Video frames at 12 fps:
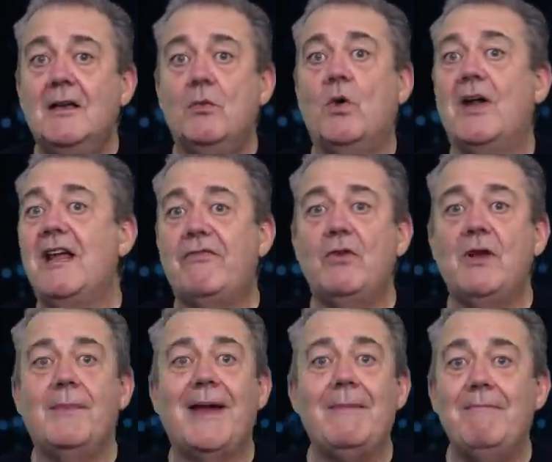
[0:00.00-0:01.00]
whatever we
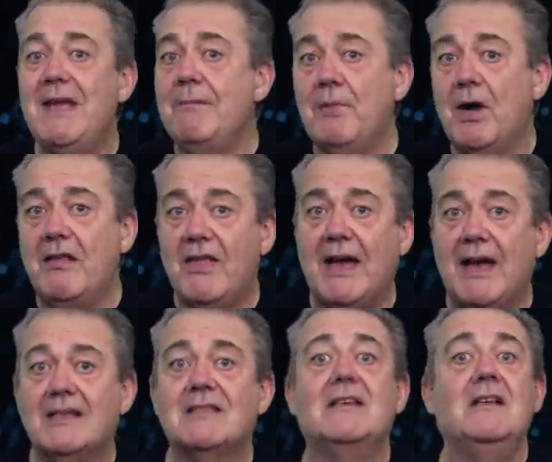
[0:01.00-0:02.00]
may mean by
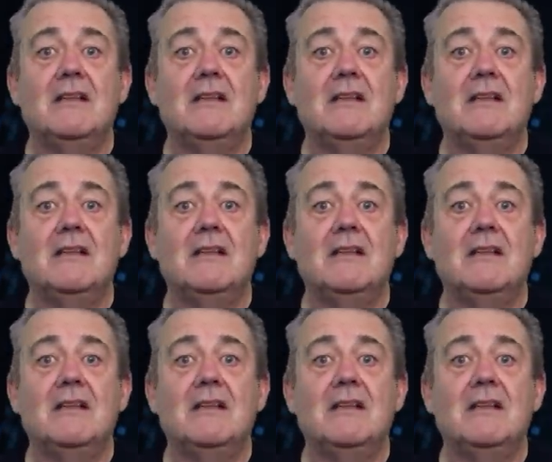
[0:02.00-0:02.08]
that,